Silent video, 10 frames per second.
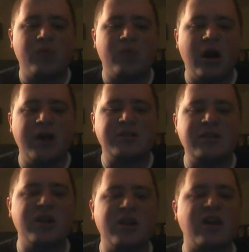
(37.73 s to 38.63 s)
it
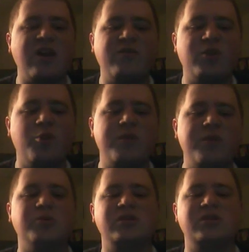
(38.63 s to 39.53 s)
seems like even though
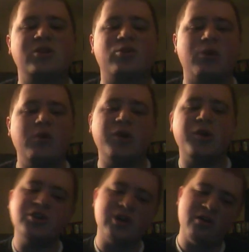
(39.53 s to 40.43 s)
people disagree with each
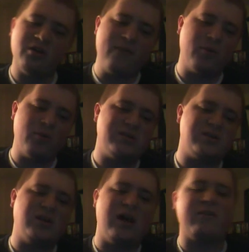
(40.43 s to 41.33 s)
other, everyone's
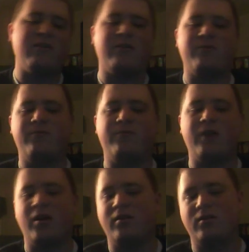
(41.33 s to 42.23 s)
still having
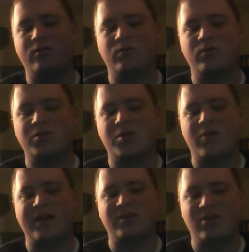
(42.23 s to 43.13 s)
fun. So
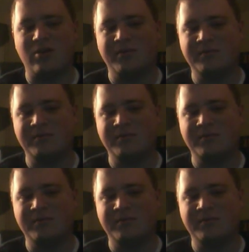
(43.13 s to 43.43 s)
that's good.